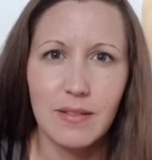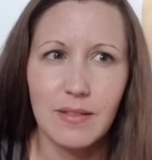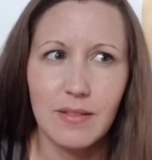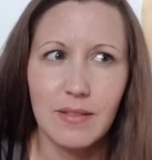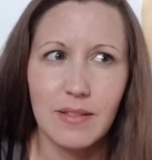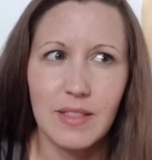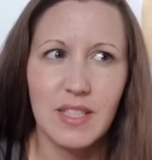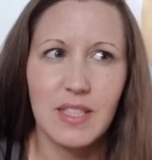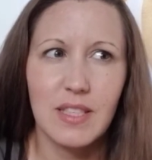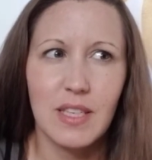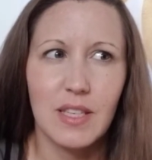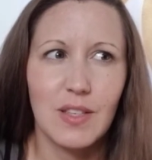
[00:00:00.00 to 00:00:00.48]

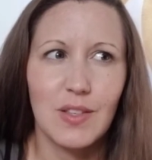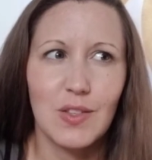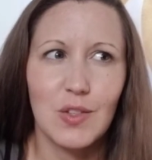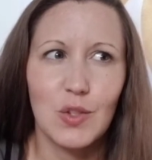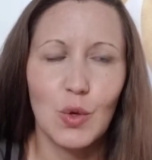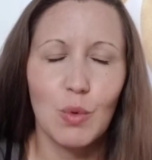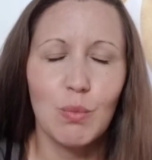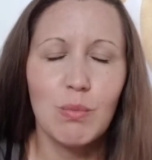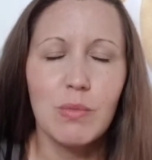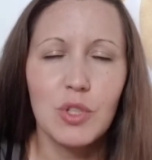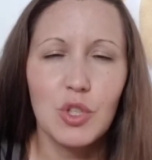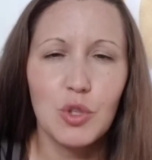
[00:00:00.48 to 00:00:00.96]
says so
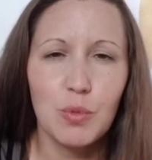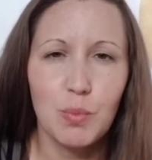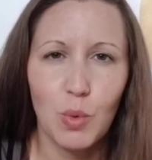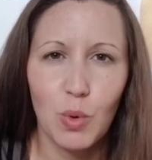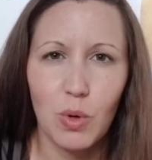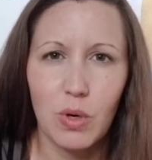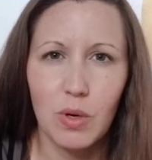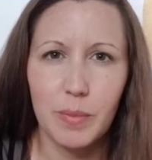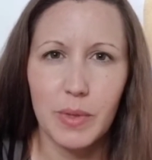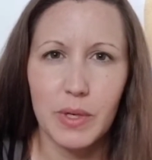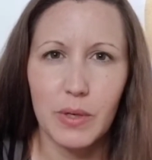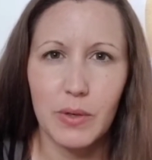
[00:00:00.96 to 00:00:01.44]
much more
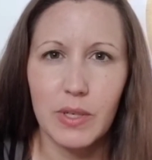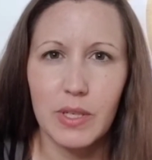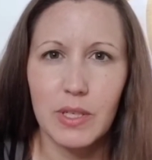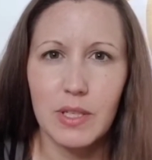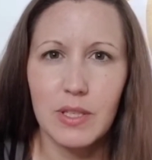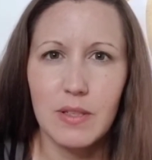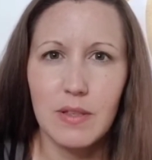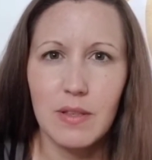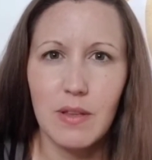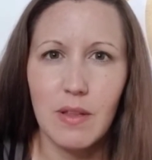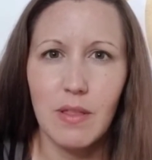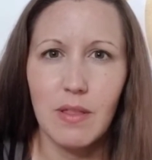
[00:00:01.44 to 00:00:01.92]
about
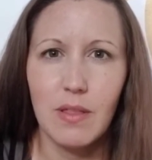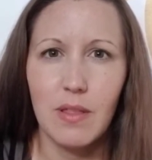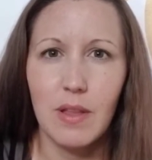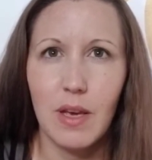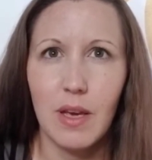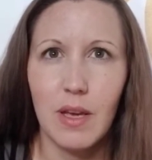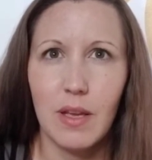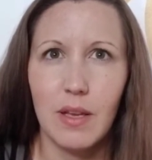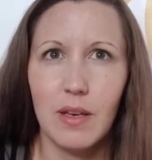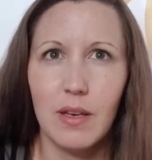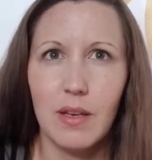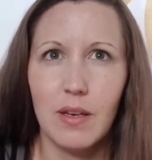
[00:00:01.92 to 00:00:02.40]
us
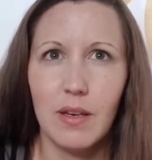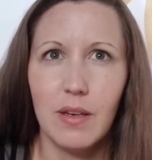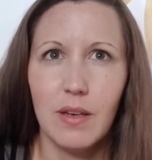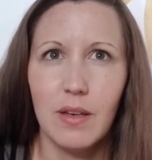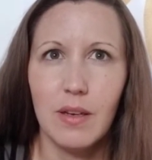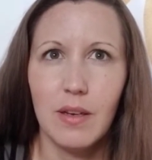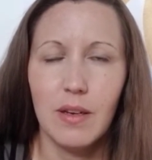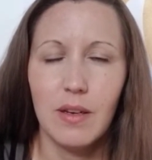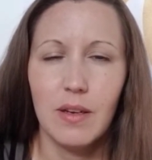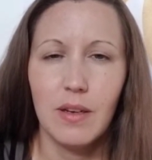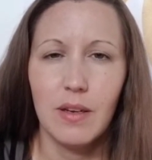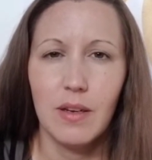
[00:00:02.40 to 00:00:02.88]
than
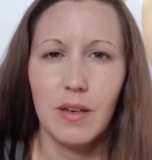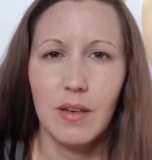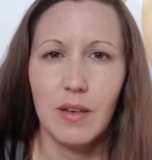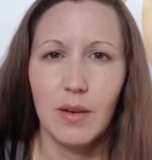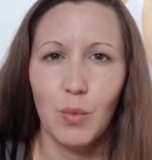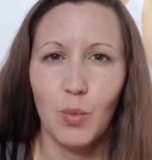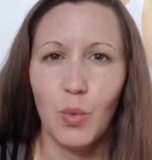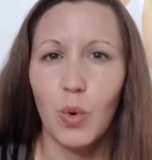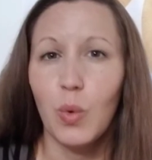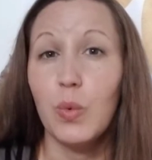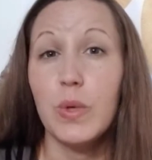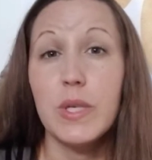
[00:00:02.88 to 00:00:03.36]

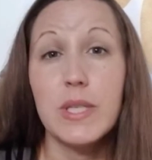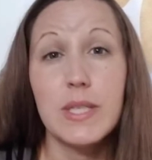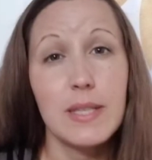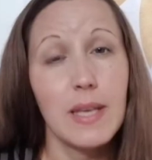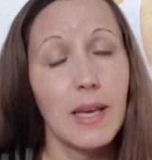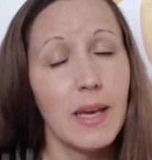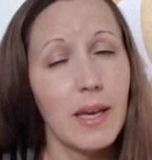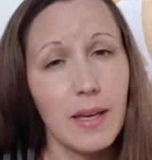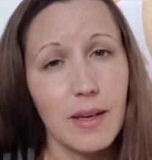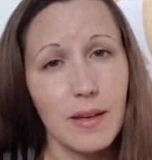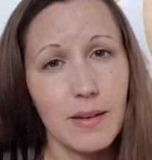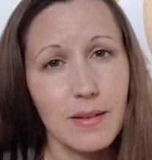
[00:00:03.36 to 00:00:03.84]
what we
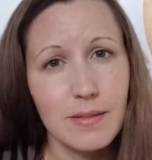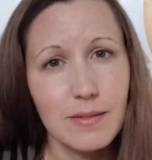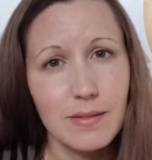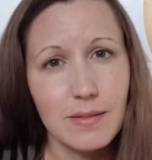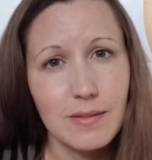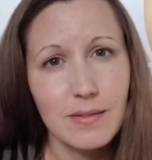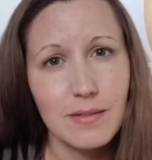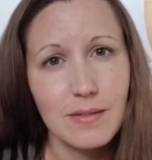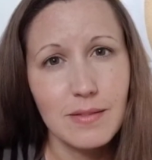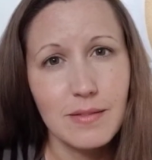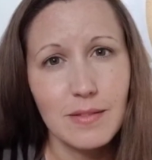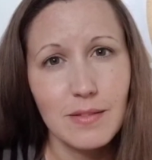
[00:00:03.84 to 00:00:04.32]
say
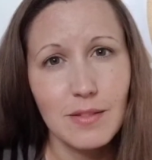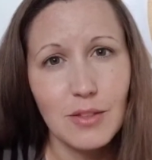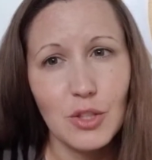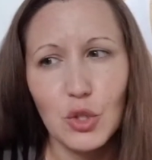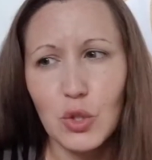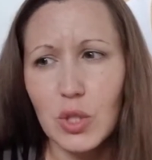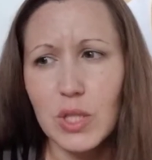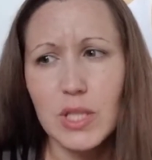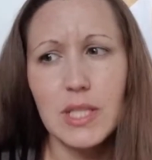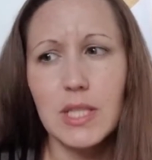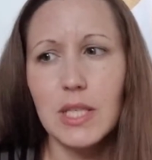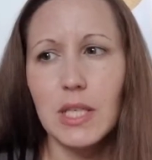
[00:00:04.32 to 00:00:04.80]
you
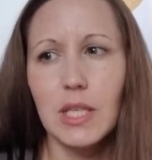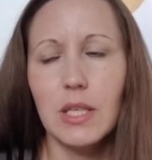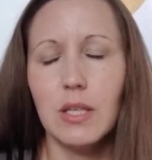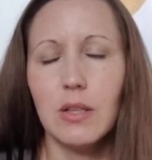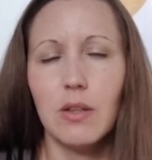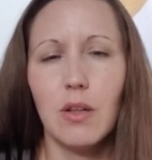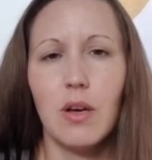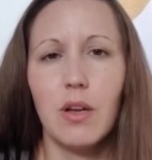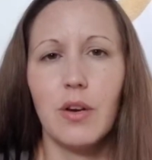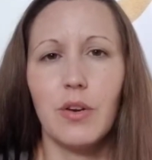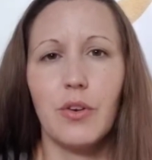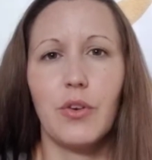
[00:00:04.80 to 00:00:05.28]
can say a
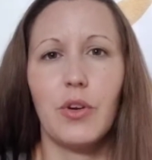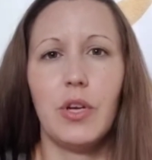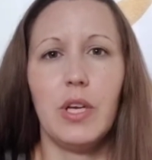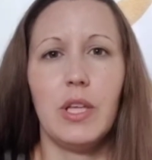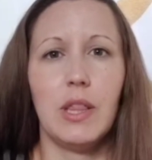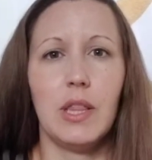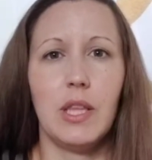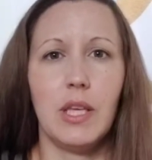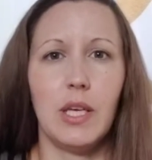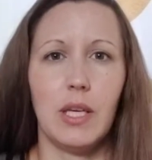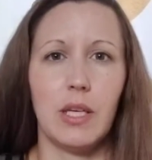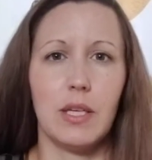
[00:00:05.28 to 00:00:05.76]
lot of great
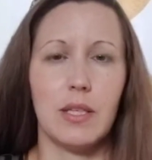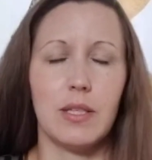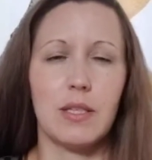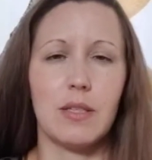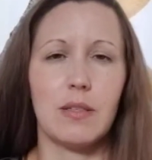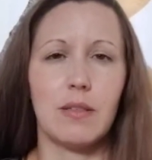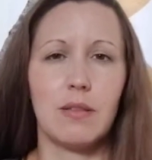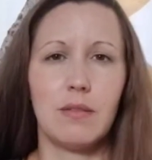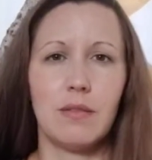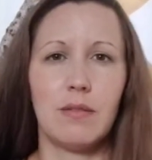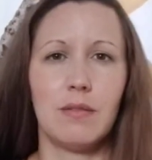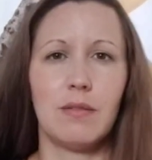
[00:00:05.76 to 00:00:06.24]
things,
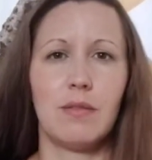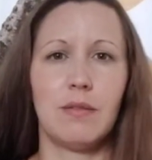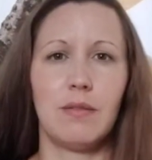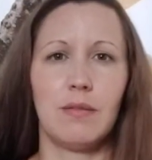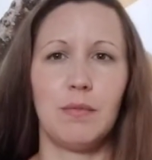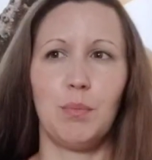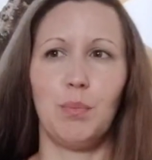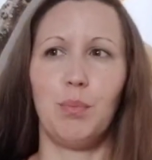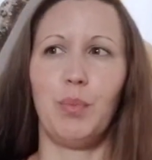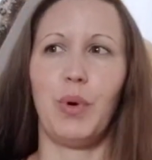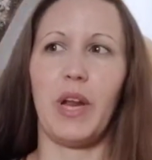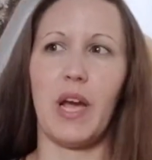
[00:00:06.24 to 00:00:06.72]

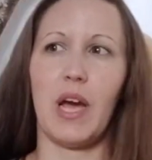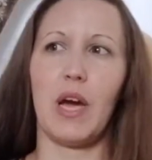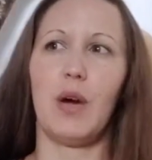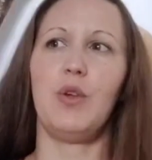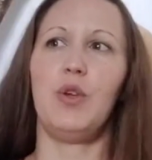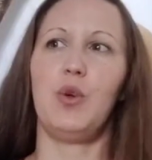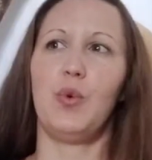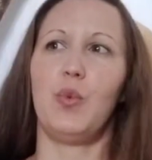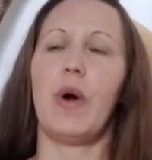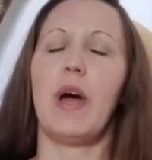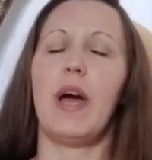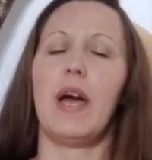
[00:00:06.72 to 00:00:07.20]
but how
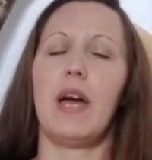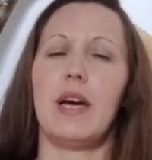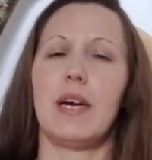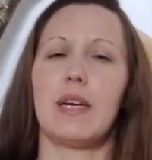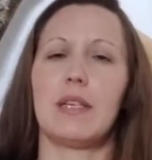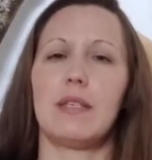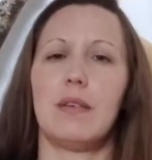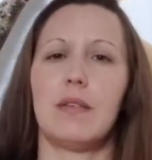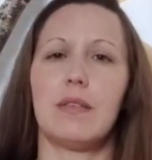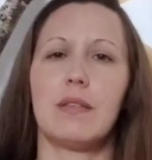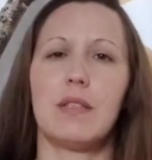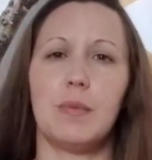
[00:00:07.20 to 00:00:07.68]
you act
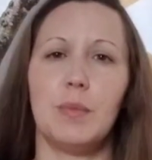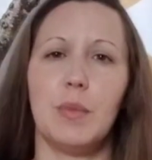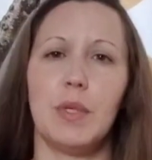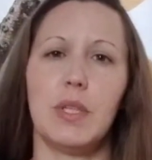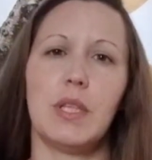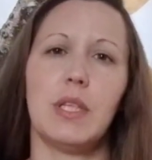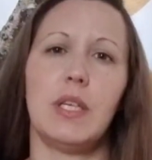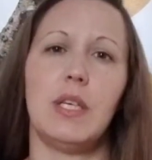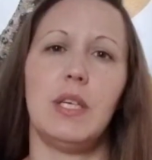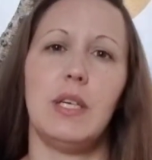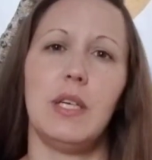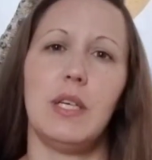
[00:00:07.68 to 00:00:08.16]

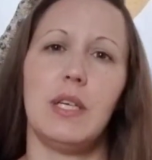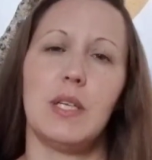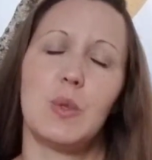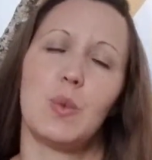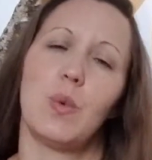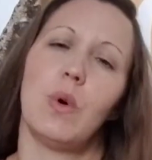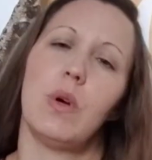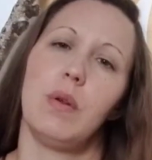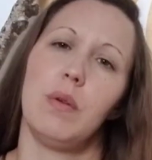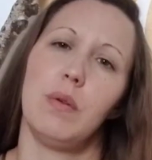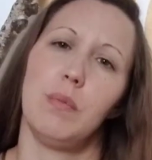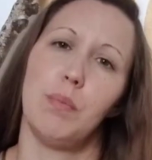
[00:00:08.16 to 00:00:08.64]
ultimately is
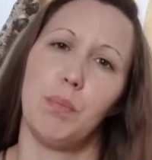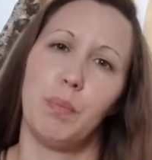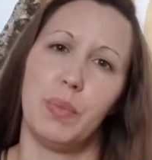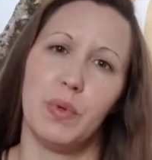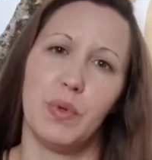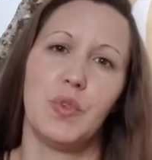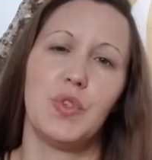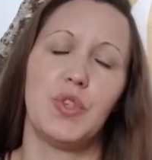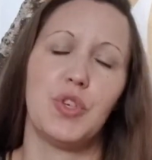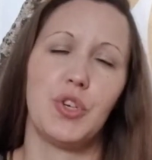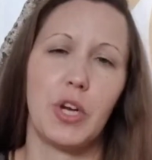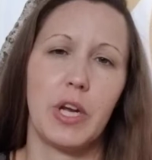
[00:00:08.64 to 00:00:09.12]
what
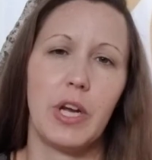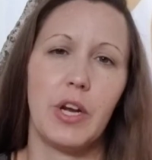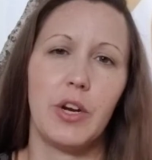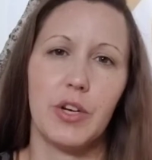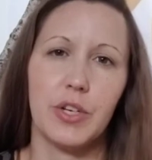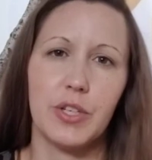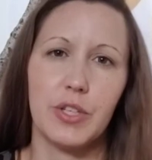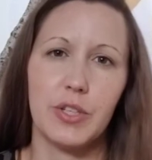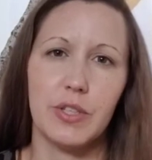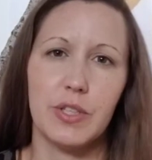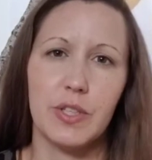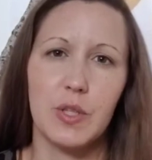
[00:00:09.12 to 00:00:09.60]
builds your
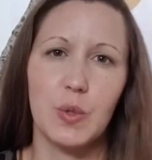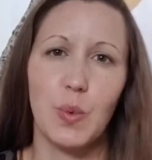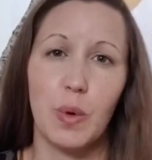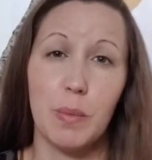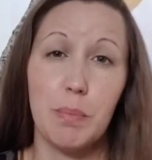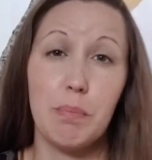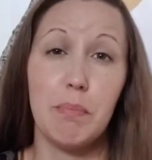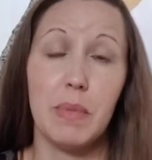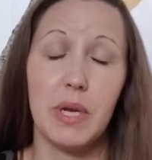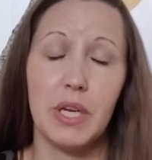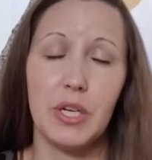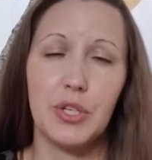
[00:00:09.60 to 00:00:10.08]
character. It's what
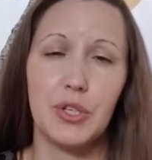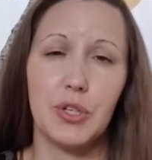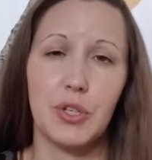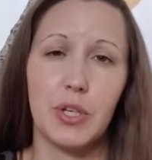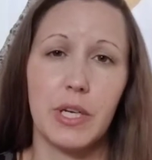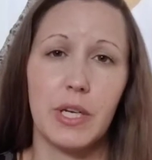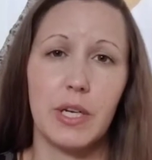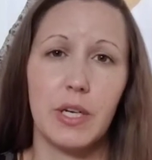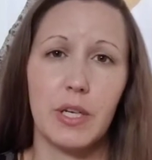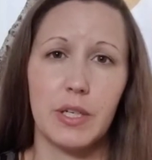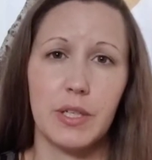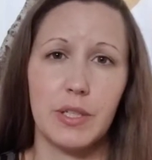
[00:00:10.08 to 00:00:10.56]
makes your
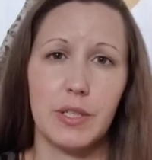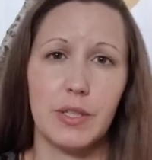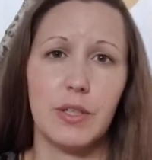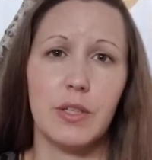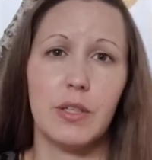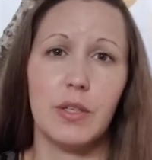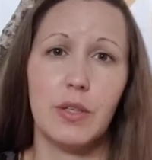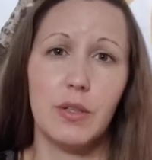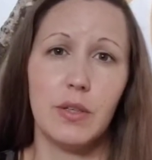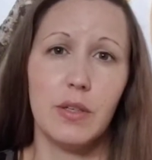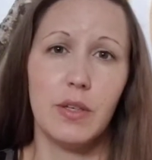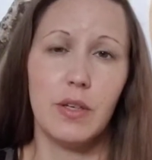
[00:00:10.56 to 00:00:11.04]
character.
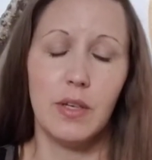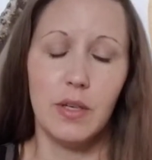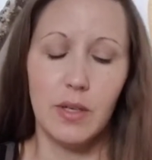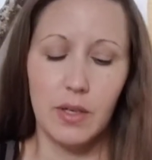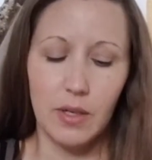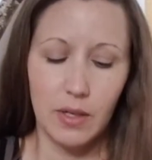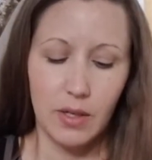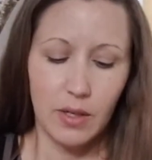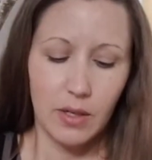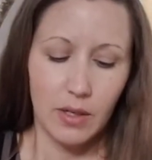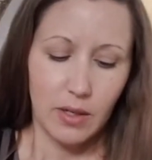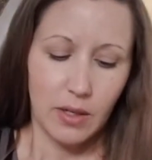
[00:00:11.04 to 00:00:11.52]

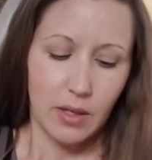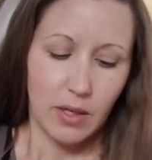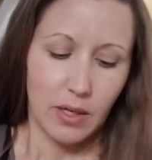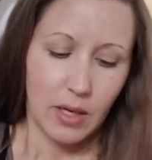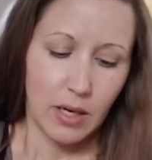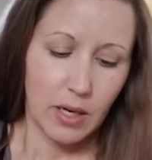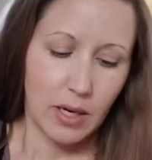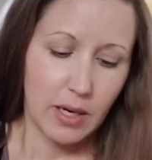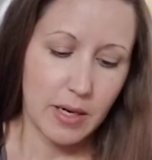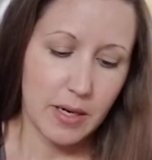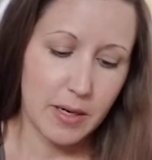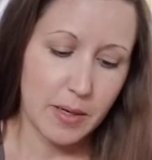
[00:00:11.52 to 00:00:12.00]

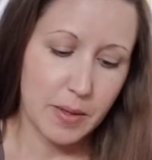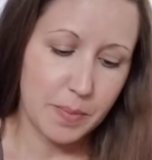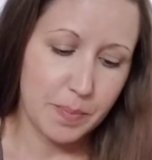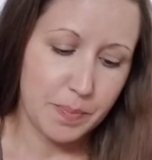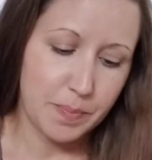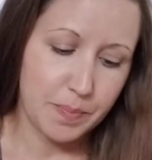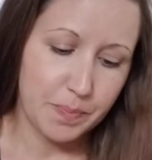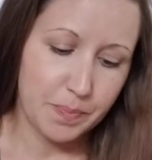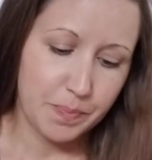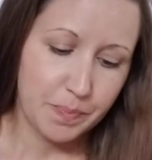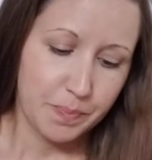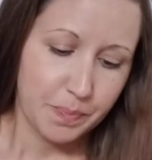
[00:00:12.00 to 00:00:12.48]

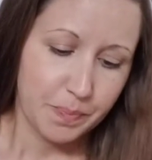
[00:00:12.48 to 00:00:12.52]
Um,